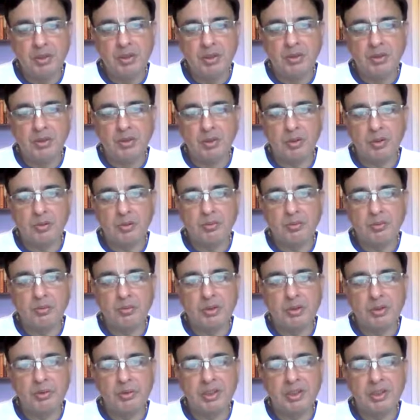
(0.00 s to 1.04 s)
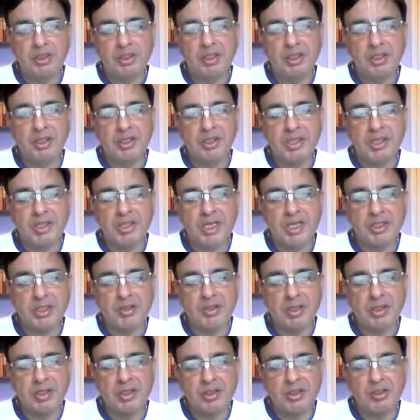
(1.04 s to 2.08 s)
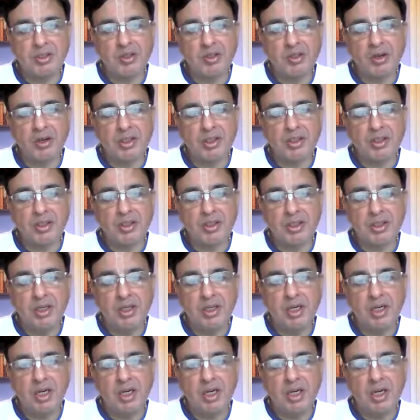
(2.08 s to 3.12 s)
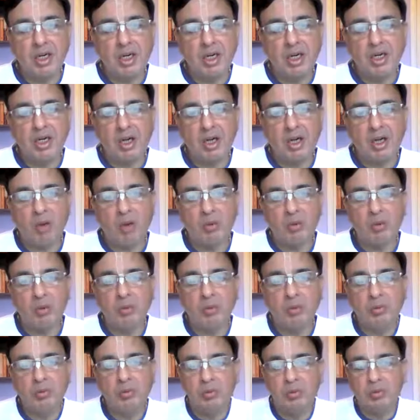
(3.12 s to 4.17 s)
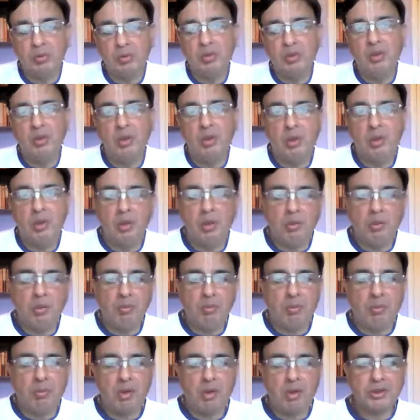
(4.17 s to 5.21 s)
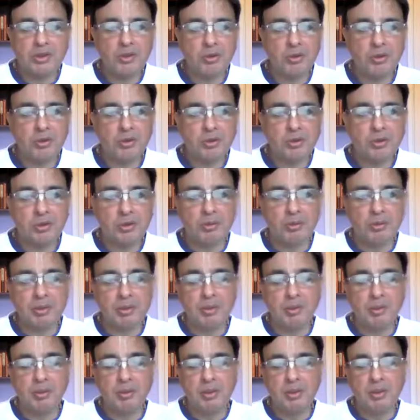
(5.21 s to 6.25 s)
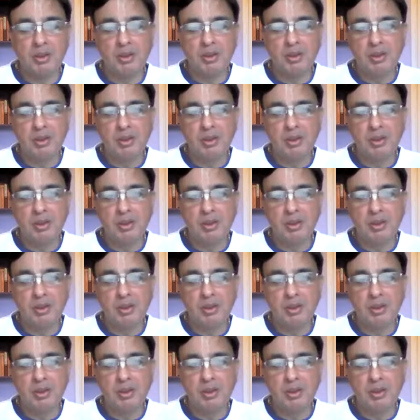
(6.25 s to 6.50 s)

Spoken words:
so which means he understands transcendental knowledge and how to pass it on to the other people.